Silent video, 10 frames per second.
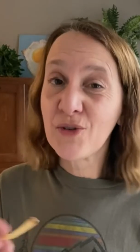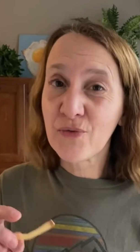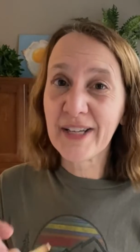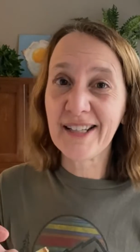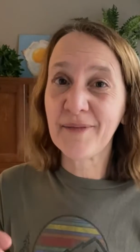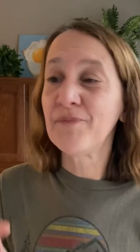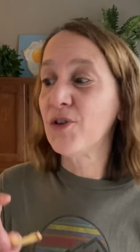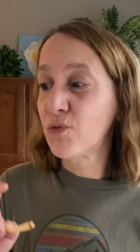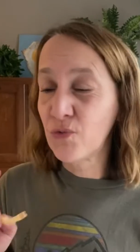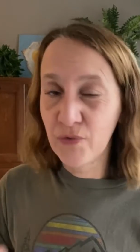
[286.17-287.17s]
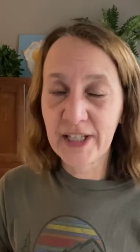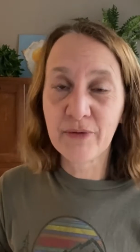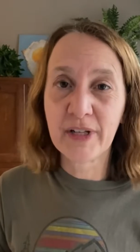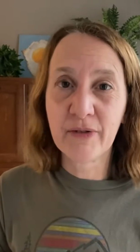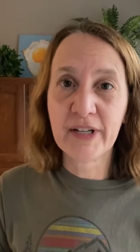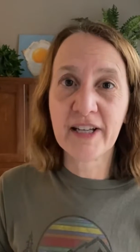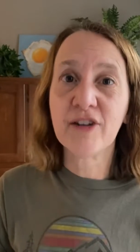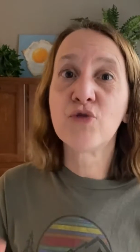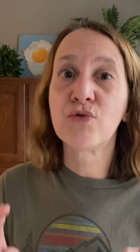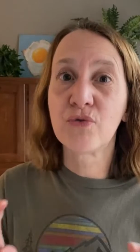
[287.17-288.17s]
Really, really, really, really,
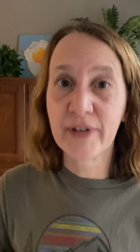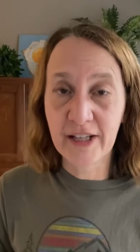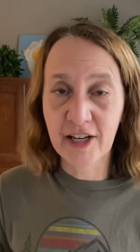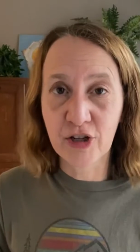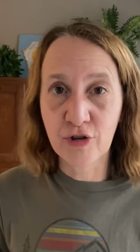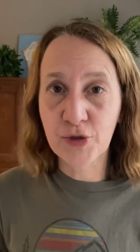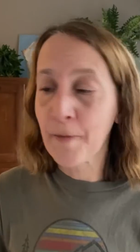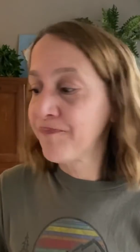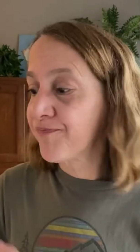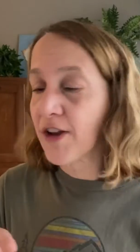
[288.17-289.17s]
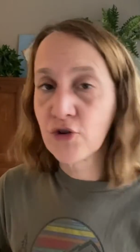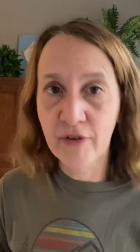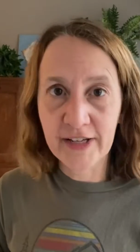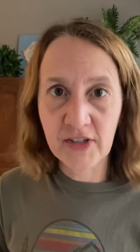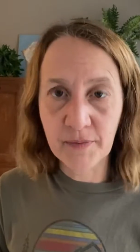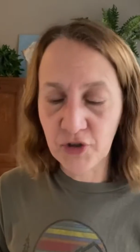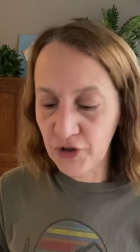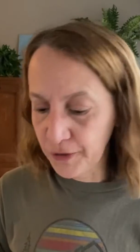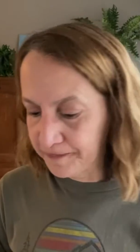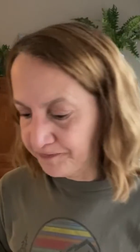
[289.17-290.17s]
really close. Great
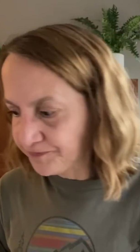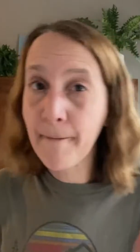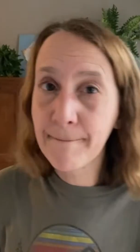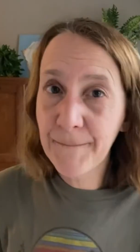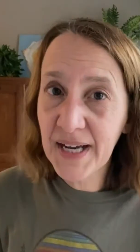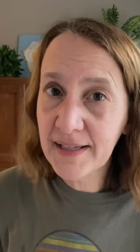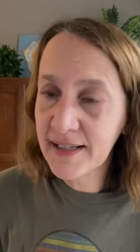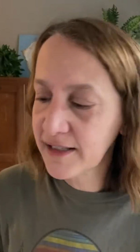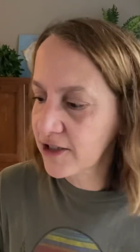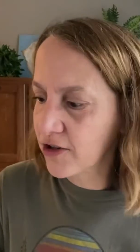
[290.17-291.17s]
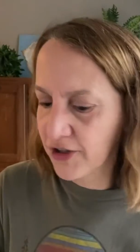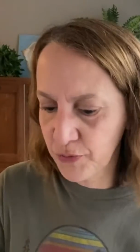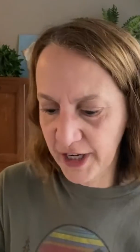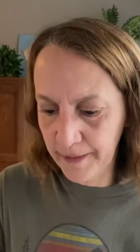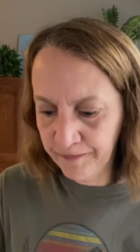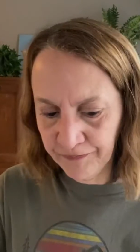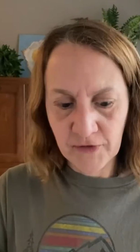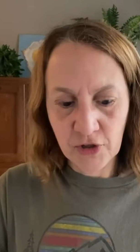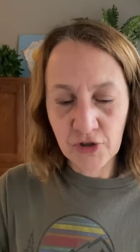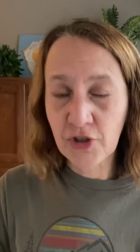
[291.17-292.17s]
substitute, but it does cost money.
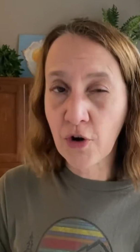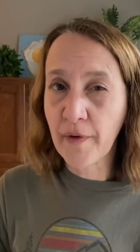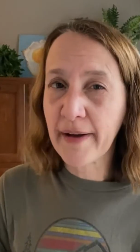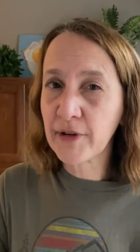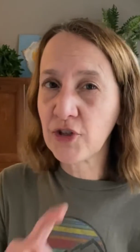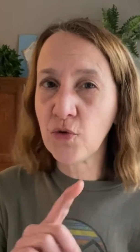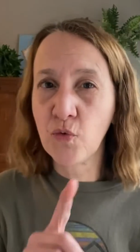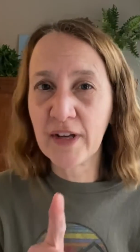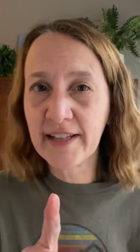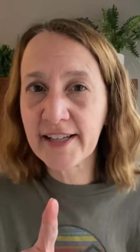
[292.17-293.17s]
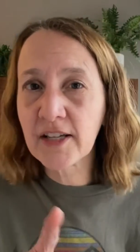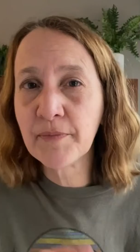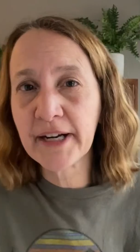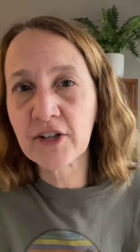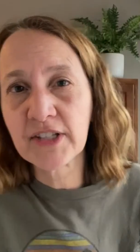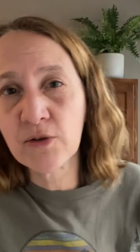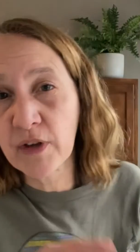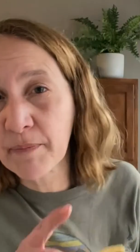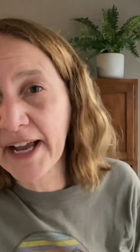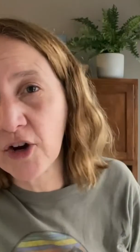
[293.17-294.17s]
So I'm gonna do one last comparison
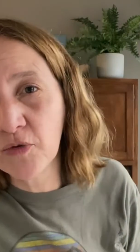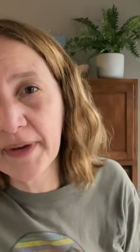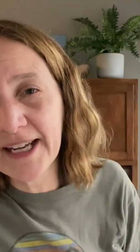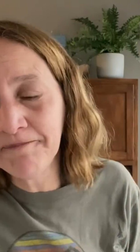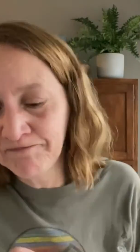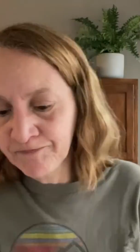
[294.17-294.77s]
with my homemade.